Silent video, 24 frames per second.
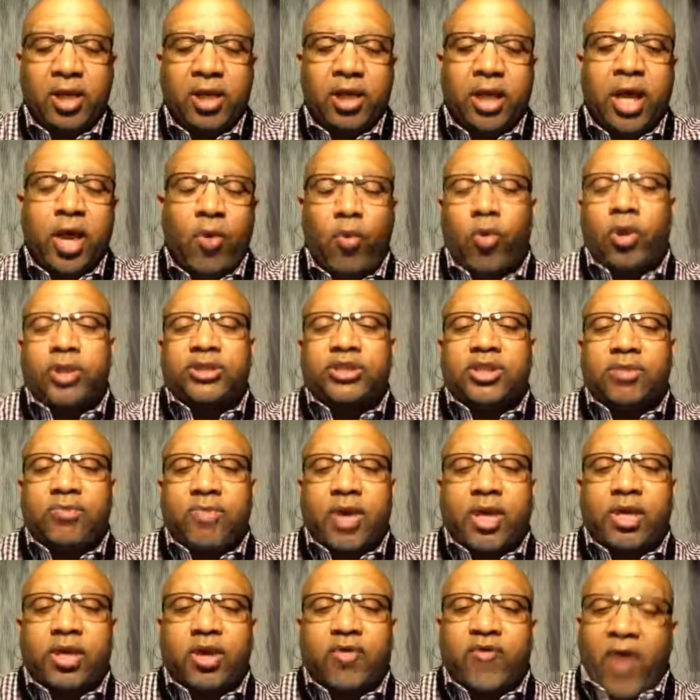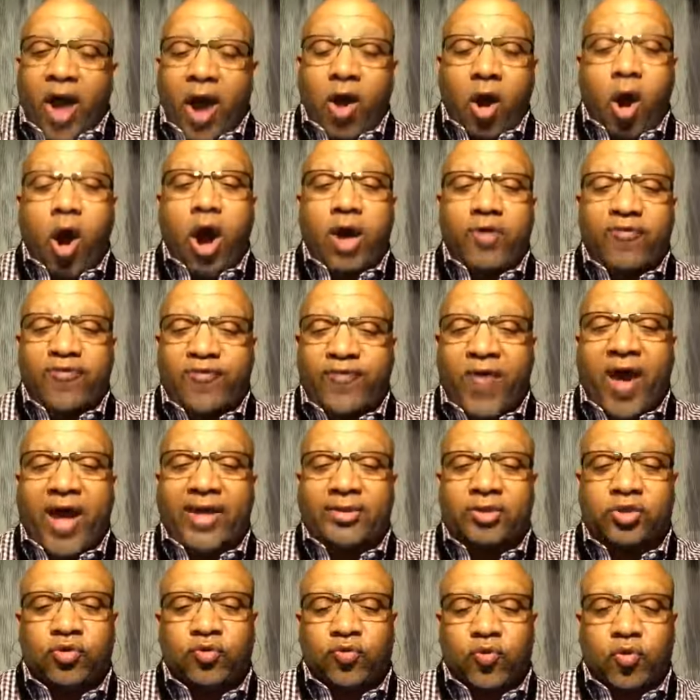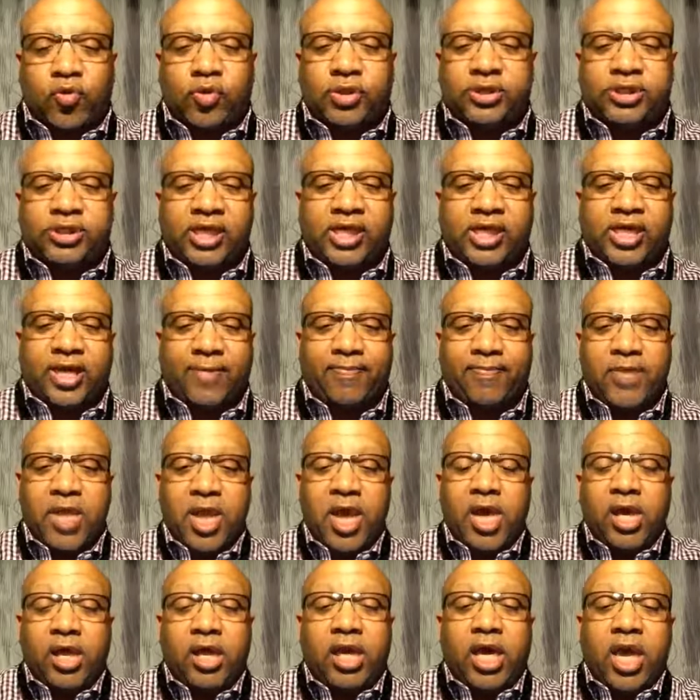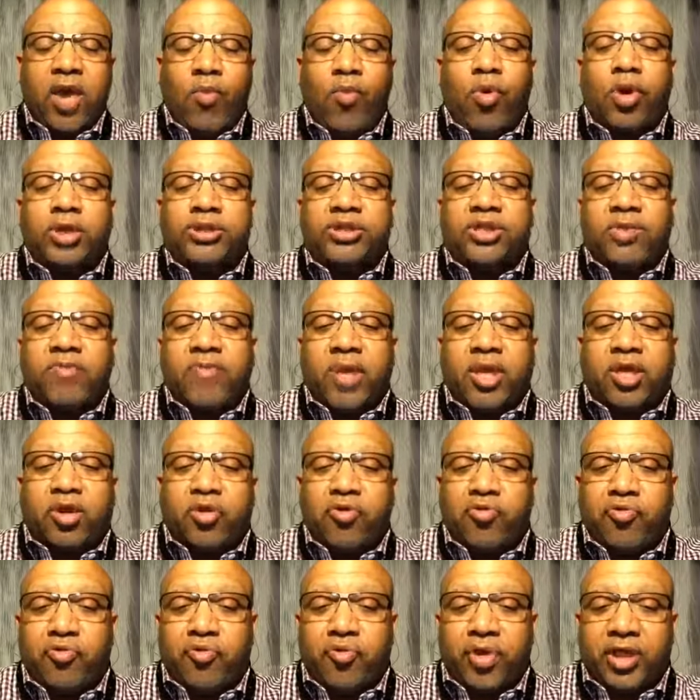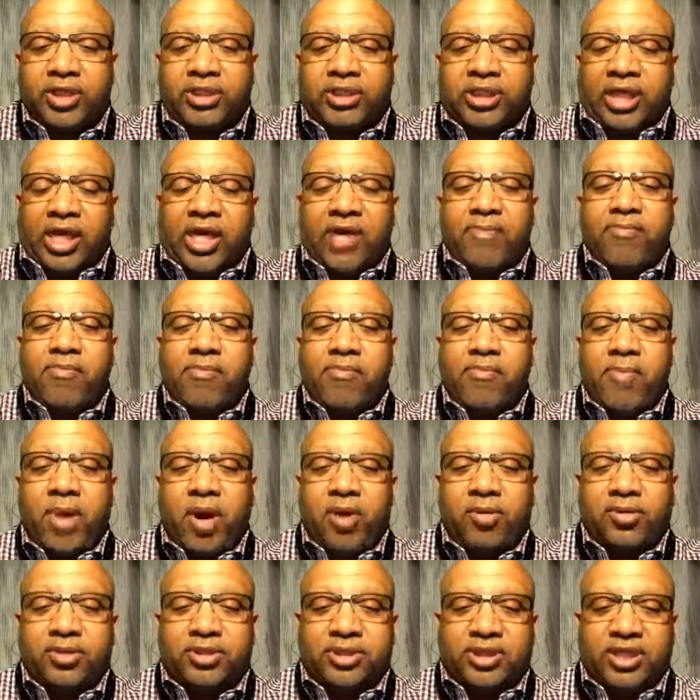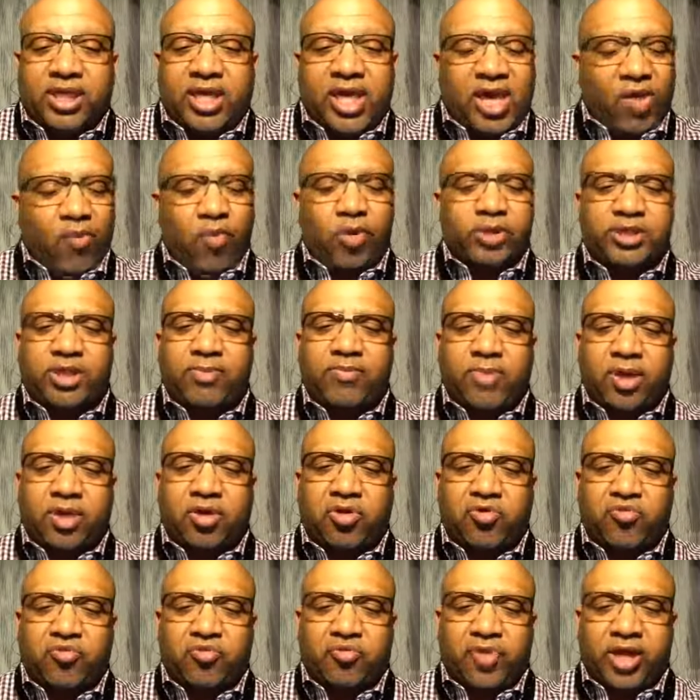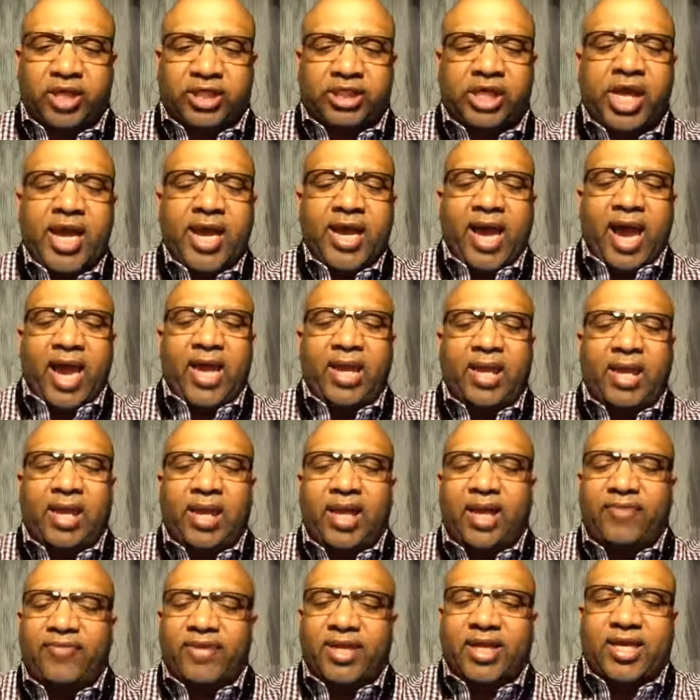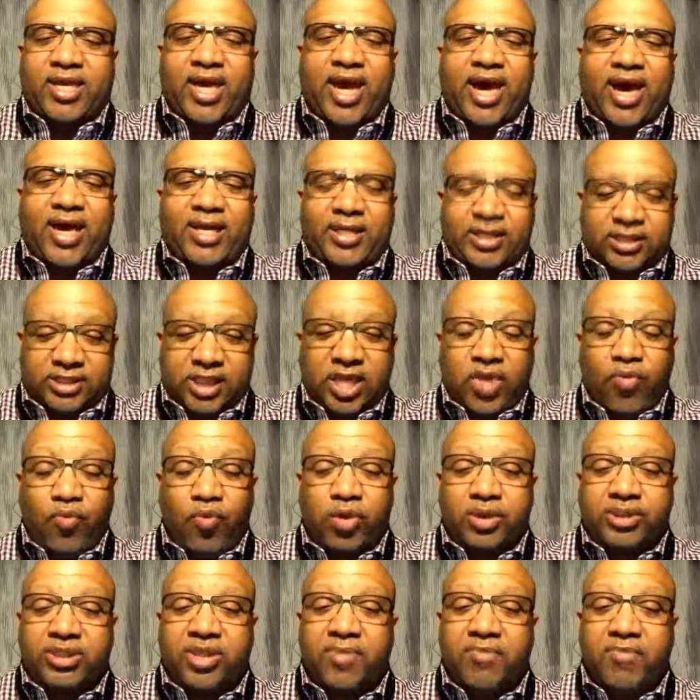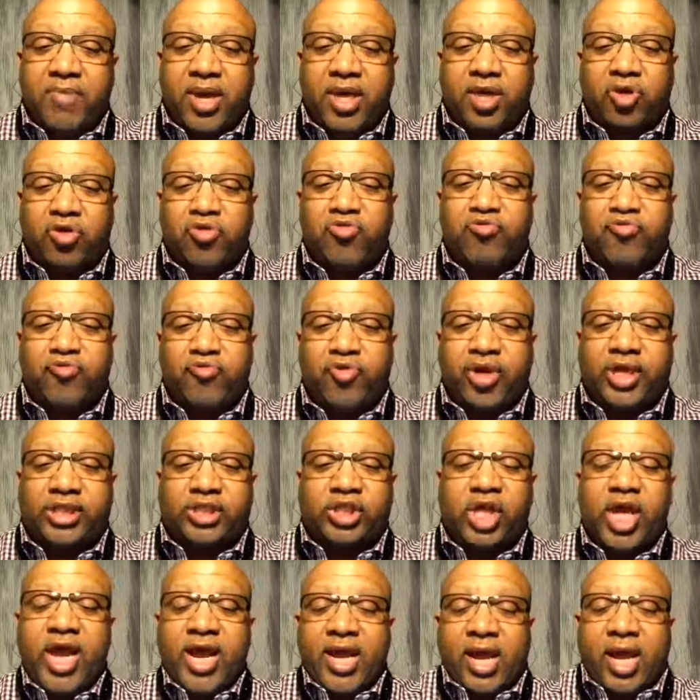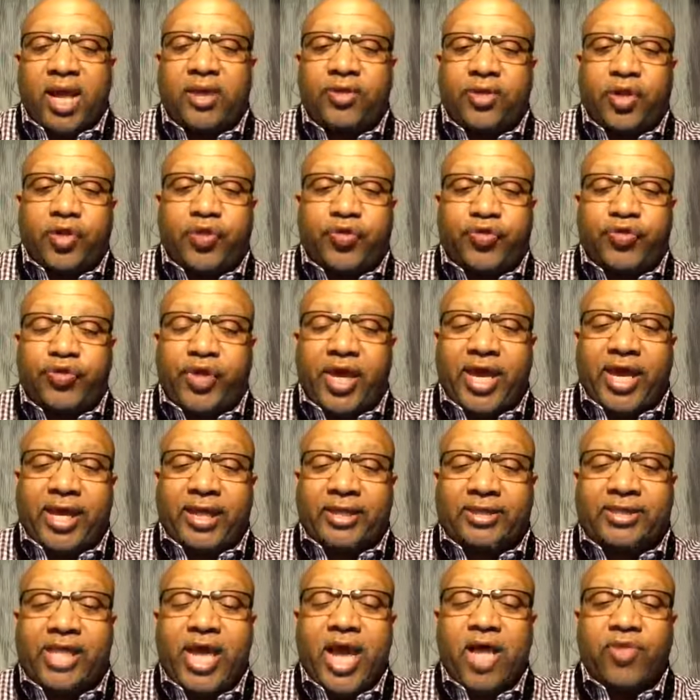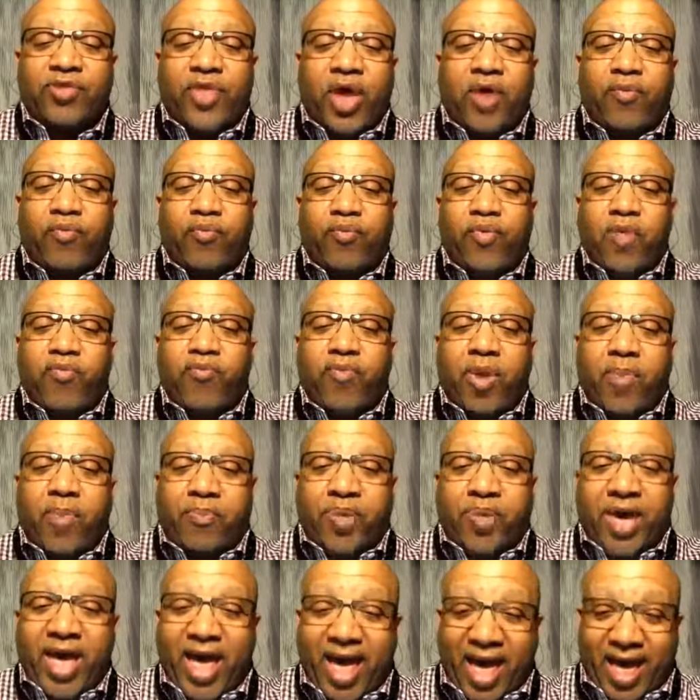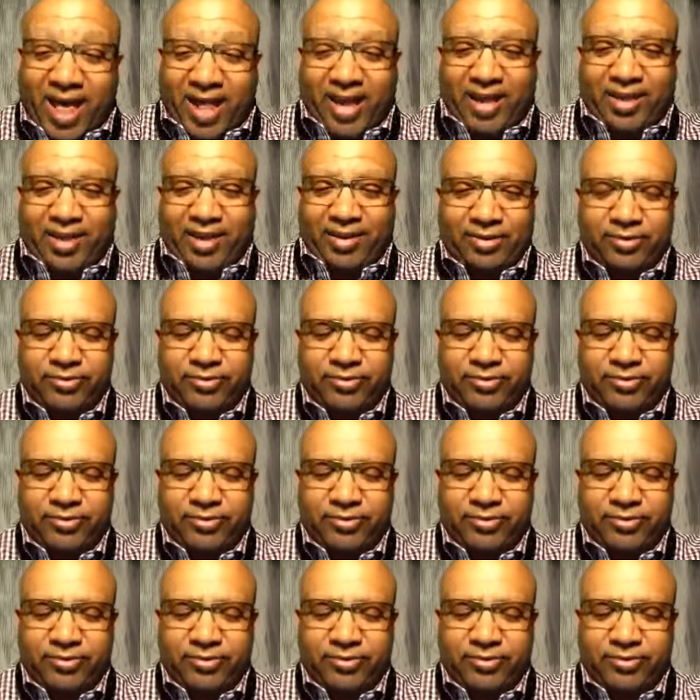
He wants to make your heart fat towards him. He wants to make you rich in mercy. He wants to make you rich in loving kindness. He wants to make you rich in the things that we repel.